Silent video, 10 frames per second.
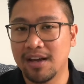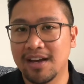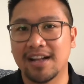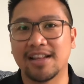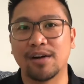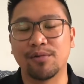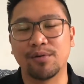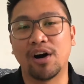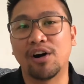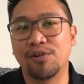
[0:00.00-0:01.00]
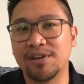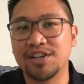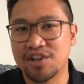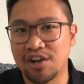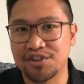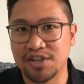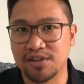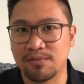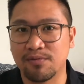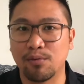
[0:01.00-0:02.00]
and that we are only charging
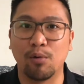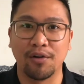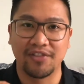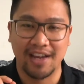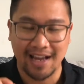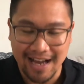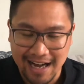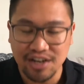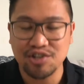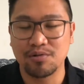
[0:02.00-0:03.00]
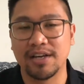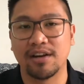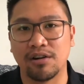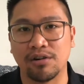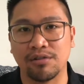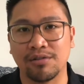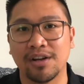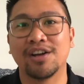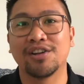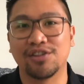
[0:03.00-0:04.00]
them for what they actually owe
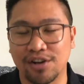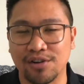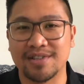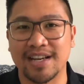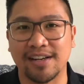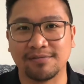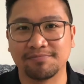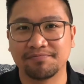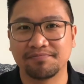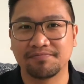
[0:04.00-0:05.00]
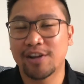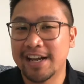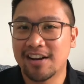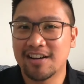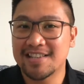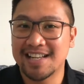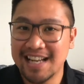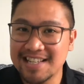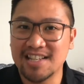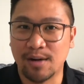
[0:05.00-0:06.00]
the hotel. Okay guys, so
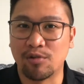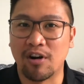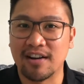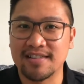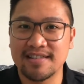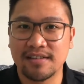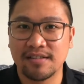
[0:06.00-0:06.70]
let's summarize.